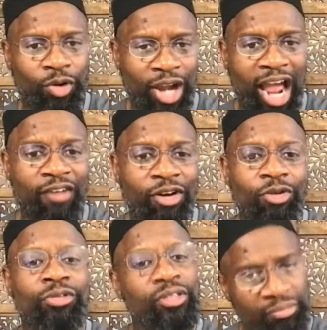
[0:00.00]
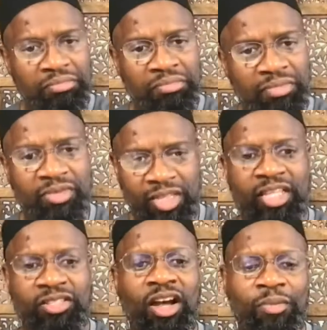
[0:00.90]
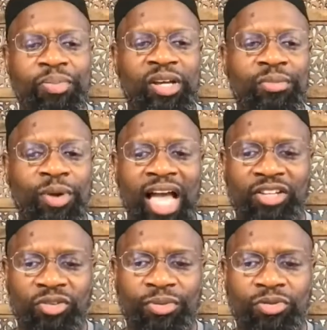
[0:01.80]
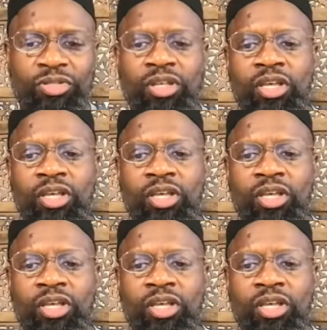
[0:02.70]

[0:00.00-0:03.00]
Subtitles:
narrow, these are applicable attributes.